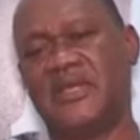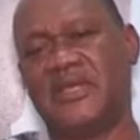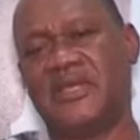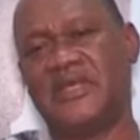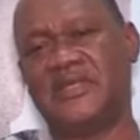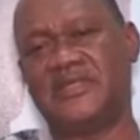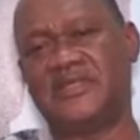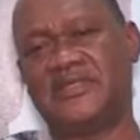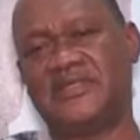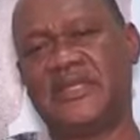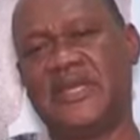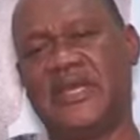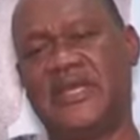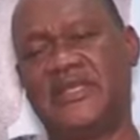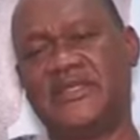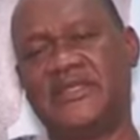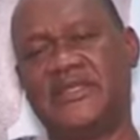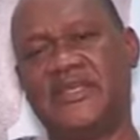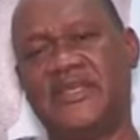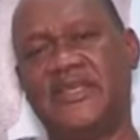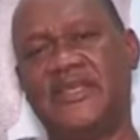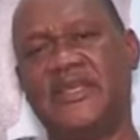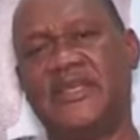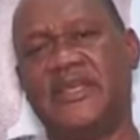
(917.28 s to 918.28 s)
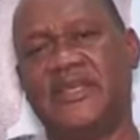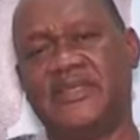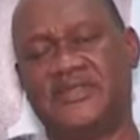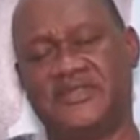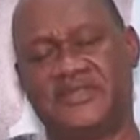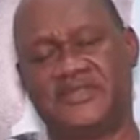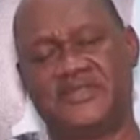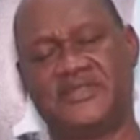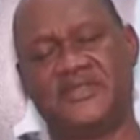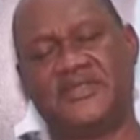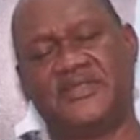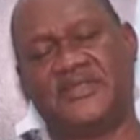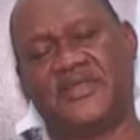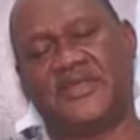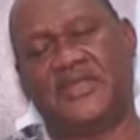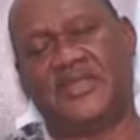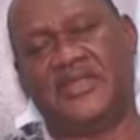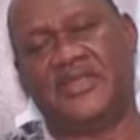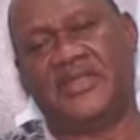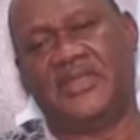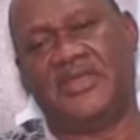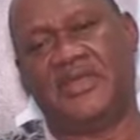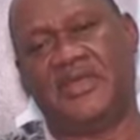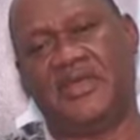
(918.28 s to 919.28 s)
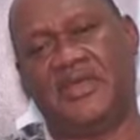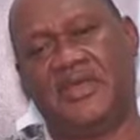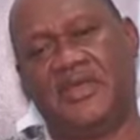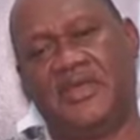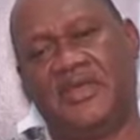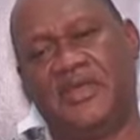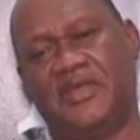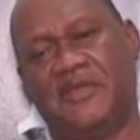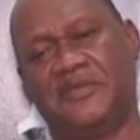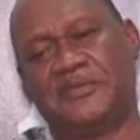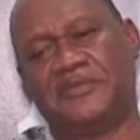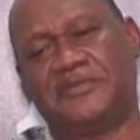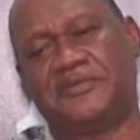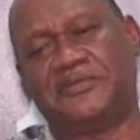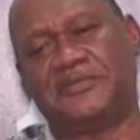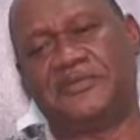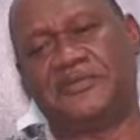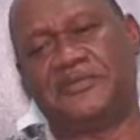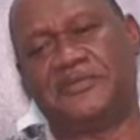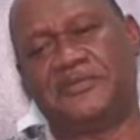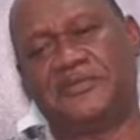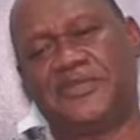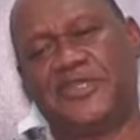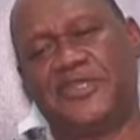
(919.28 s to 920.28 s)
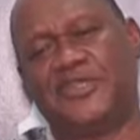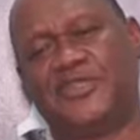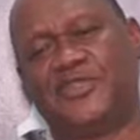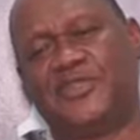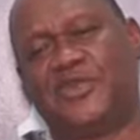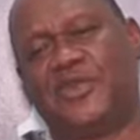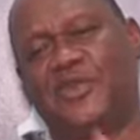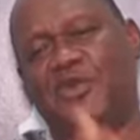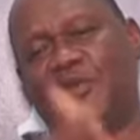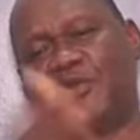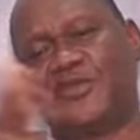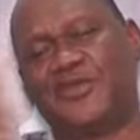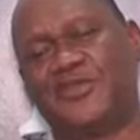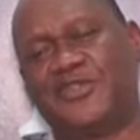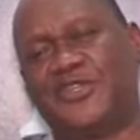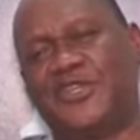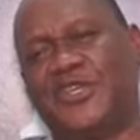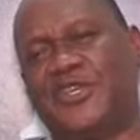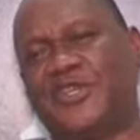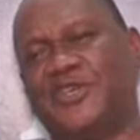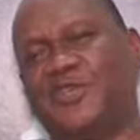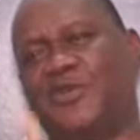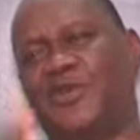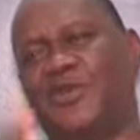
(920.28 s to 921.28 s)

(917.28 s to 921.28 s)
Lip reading: is that He is He's all-seeing,